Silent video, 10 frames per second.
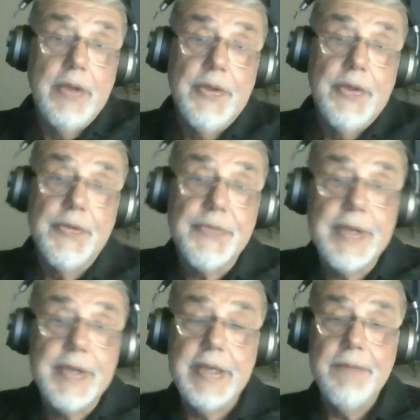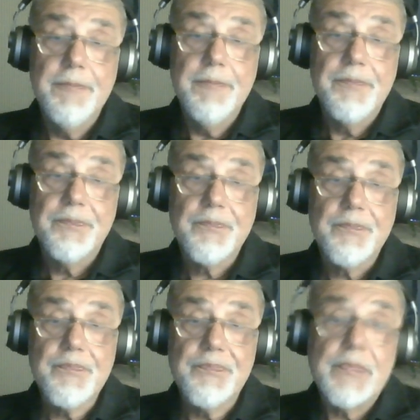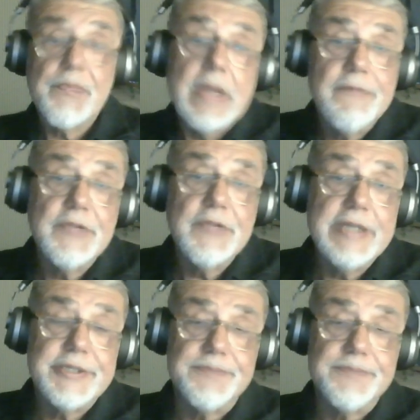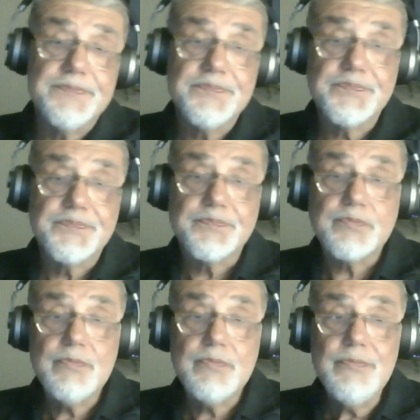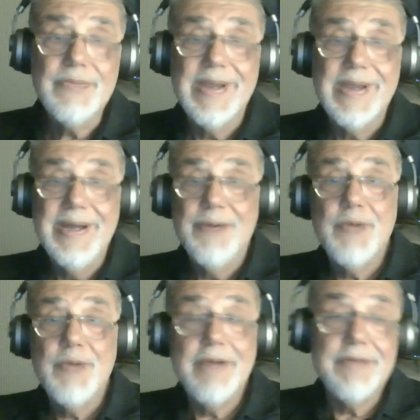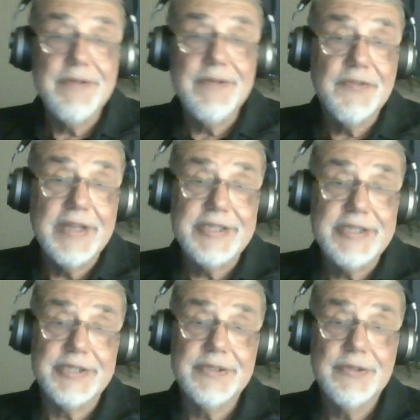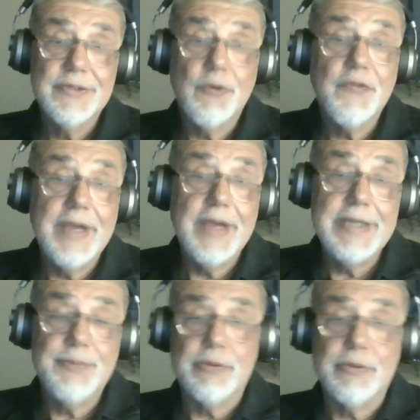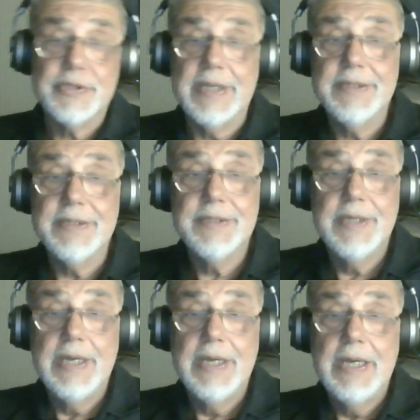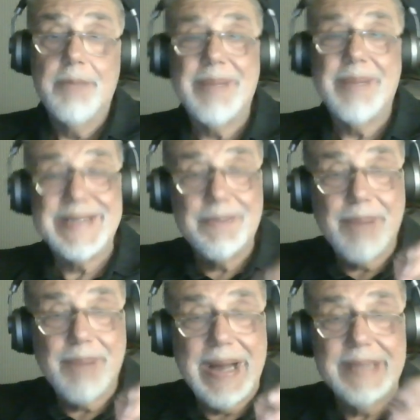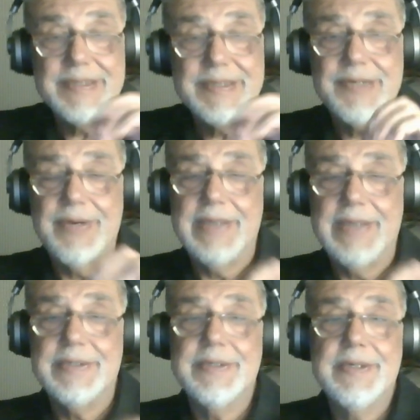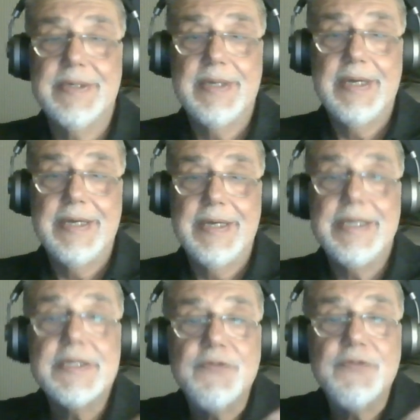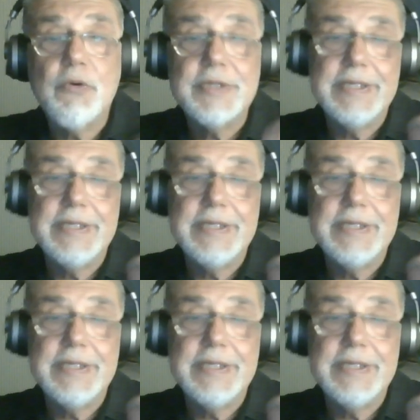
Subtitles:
Three, inflation. We have inflation of 80%, but the policy rate is 14%.